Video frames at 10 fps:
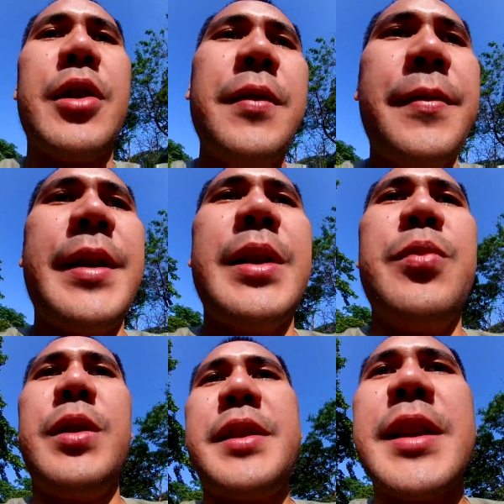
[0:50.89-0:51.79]
girlfriend
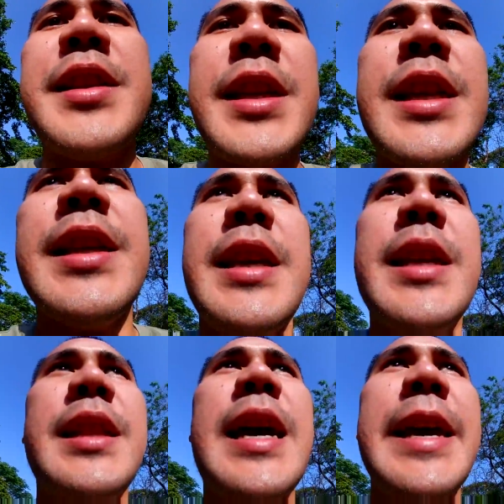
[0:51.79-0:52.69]
will succeed
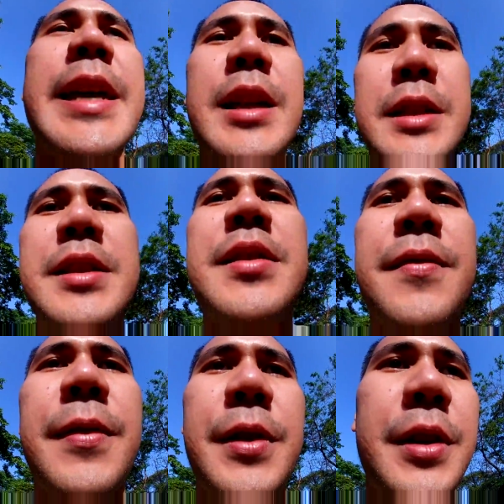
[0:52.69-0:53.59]
in IELTS
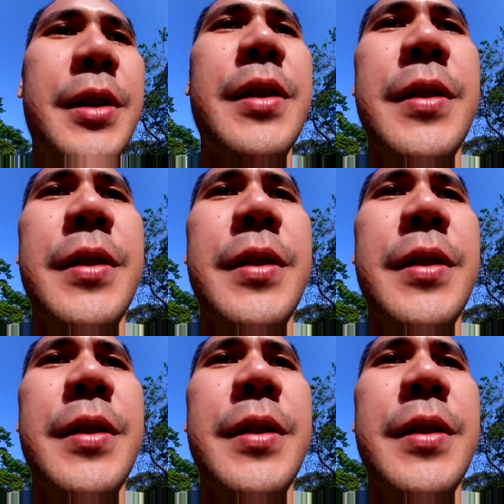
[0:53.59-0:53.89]
for